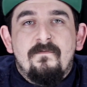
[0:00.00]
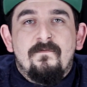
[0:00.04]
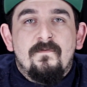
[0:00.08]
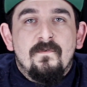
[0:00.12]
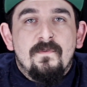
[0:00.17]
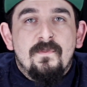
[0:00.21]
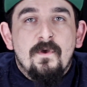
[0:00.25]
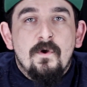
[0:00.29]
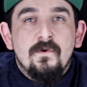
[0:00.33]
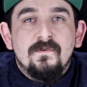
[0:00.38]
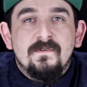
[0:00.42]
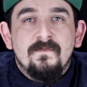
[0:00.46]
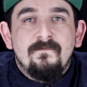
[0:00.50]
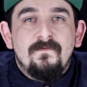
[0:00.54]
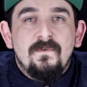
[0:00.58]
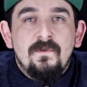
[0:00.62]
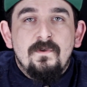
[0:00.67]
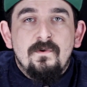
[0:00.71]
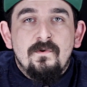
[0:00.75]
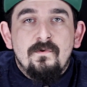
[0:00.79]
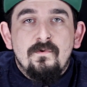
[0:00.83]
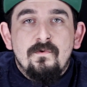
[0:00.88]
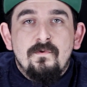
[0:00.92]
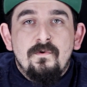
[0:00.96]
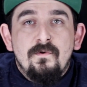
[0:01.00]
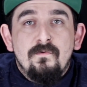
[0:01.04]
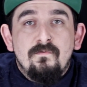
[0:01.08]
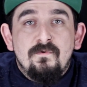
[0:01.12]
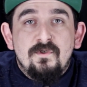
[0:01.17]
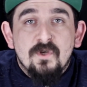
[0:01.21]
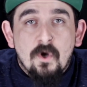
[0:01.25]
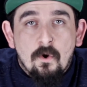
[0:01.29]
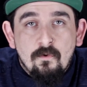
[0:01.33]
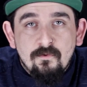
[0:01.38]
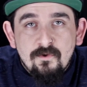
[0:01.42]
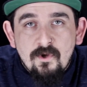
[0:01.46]
for those of you who
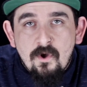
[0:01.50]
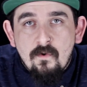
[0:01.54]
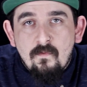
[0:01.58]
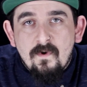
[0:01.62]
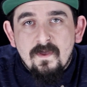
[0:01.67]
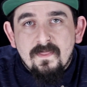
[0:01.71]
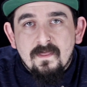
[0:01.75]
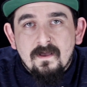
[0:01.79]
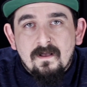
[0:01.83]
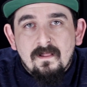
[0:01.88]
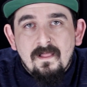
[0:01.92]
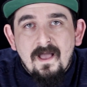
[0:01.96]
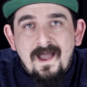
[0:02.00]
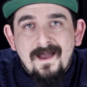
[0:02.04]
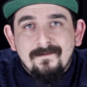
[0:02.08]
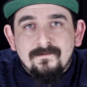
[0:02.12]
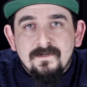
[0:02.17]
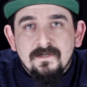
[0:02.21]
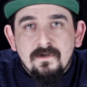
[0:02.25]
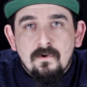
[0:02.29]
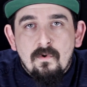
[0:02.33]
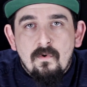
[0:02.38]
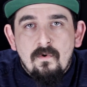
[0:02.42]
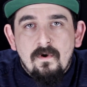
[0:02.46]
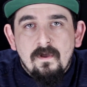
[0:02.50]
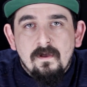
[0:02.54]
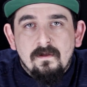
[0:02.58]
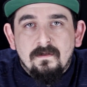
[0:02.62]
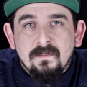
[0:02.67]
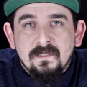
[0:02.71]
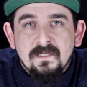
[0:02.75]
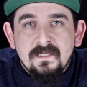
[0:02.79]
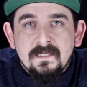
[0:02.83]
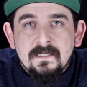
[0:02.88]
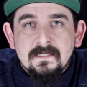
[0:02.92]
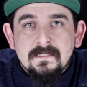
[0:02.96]
don't know what the Clapton
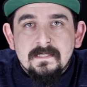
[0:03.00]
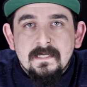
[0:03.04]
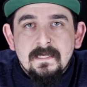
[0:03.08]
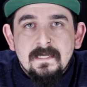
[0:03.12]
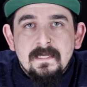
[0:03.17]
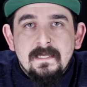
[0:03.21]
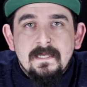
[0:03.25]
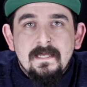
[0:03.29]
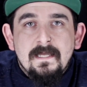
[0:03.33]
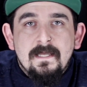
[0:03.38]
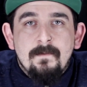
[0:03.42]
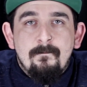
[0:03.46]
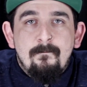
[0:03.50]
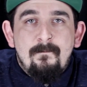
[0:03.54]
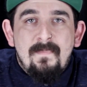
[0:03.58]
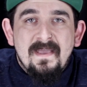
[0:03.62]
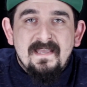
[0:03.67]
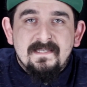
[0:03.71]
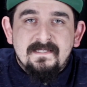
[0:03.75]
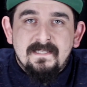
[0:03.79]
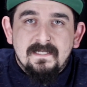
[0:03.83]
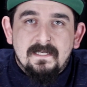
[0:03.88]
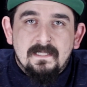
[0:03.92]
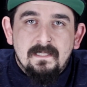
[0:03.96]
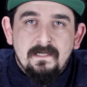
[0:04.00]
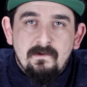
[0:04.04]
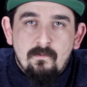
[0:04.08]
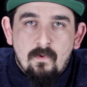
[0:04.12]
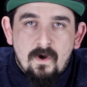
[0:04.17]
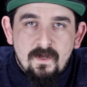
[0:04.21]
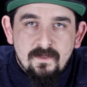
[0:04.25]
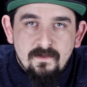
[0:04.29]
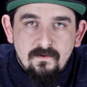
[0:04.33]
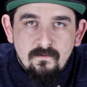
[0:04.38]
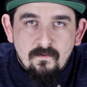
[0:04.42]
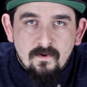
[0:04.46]
Coil is, basically
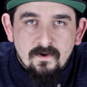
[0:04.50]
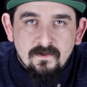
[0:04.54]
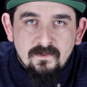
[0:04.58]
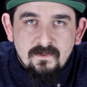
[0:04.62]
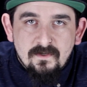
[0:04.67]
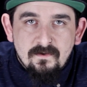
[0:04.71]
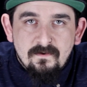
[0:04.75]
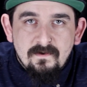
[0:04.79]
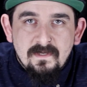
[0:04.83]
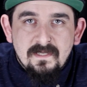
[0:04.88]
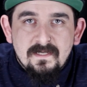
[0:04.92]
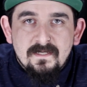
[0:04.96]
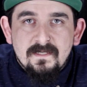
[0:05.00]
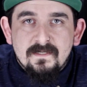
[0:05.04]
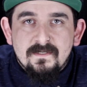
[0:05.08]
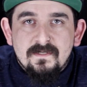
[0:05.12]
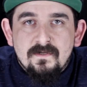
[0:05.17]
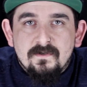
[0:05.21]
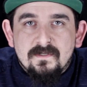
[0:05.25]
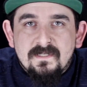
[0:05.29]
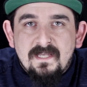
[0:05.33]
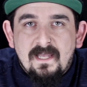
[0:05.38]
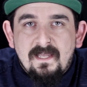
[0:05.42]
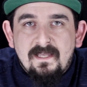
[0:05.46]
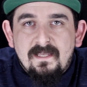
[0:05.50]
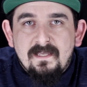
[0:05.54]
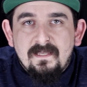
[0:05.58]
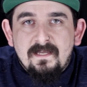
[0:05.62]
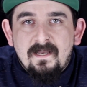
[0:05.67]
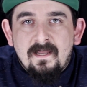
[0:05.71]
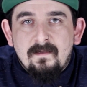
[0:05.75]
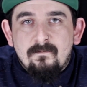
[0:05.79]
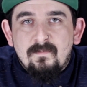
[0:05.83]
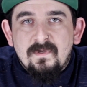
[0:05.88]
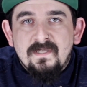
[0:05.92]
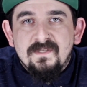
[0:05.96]
what you are doing is you're
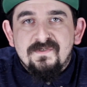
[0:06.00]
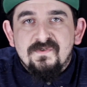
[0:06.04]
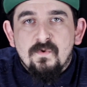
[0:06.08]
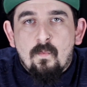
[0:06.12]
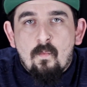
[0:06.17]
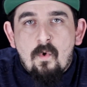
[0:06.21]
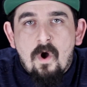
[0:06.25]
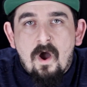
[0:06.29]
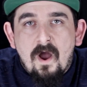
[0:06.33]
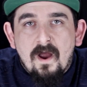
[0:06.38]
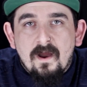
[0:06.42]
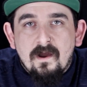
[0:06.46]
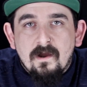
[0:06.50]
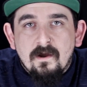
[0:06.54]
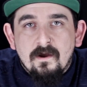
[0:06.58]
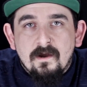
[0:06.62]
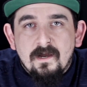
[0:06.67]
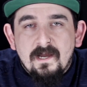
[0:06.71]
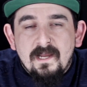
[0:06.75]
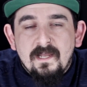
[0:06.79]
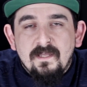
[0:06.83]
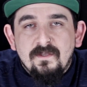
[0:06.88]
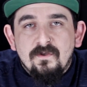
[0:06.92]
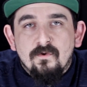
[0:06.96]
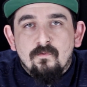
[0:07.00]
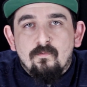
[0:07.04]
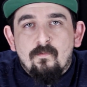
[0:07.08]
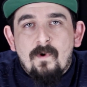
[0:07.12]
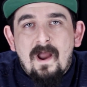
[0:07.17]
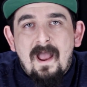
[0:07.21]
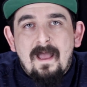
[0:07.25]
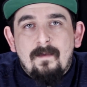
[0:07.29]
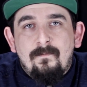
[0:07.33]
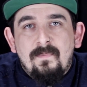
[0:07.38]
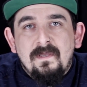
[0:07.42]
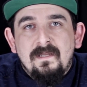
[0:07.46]
taking a piece of wire and you're
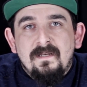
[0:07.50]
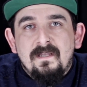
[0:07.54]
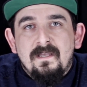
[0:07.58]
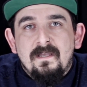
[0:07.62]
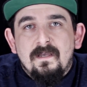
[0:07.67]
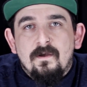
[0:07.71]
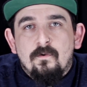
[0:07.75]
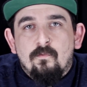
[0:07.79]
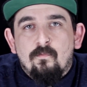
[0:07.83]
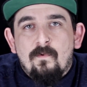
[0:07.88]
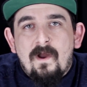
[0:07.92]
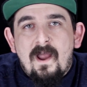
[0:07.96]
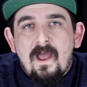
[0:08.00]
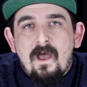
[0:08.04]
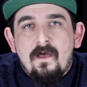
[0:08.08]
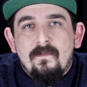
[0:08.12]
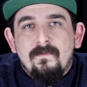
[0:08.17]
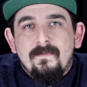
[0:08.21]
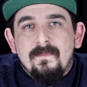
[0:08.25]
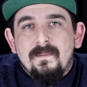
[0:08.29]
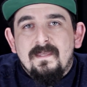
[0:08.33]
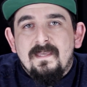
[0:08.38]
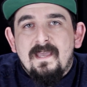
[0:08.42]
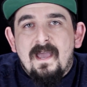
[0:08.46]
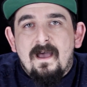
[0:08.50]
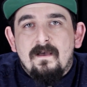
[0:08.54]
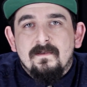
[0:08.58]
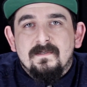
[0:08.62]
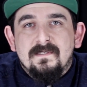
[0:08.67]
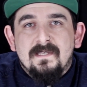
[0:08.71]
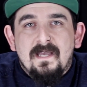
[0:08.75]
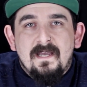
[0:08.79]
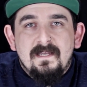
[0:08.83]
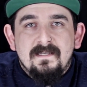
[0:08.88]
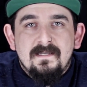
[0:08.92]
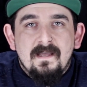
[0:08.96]
wrapping it around the
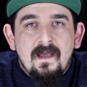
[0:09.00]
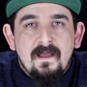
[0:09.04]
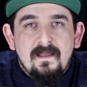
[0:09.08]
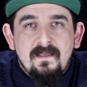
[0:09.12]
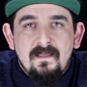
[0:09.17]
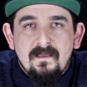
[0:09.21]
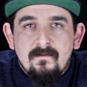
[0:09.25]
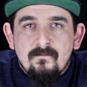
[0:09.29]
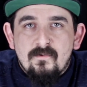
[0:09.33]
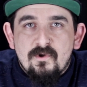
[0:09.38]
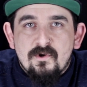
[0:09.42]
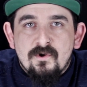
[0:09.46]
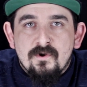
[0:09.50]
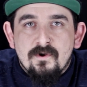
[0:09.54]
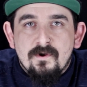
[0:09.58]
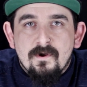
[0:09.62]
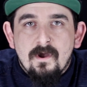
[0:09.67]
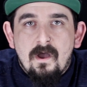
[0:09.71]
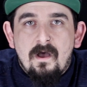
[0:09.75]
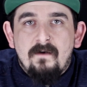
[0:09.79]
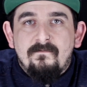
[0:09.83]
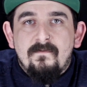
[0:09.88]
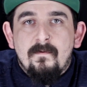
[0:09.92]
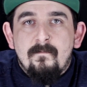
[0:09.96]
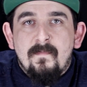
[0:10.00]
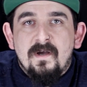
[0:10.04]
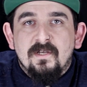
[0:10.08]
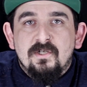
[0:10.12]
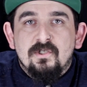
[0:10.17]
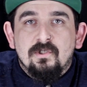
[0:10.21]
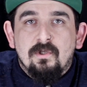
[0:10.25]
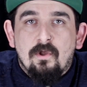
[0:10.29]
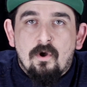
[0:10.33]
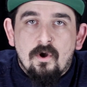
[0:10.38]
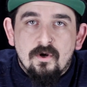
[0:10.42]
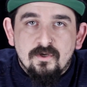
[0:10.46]
outside diameter of a
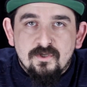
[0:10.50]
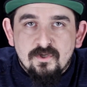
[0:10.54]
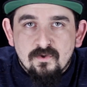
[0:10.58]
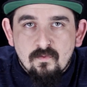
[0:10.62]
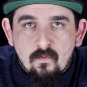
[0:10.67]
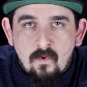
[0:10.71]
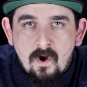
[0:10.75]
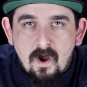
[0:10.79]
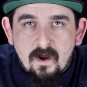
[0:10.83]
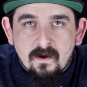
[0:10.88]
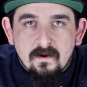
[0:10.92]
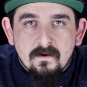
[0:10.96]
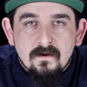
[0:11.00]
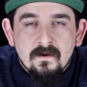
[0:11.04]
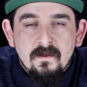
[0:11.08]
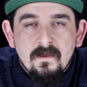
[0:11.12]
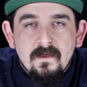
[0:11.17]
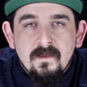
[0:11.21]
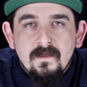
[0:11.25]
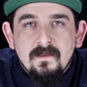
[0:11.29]
much larger wire.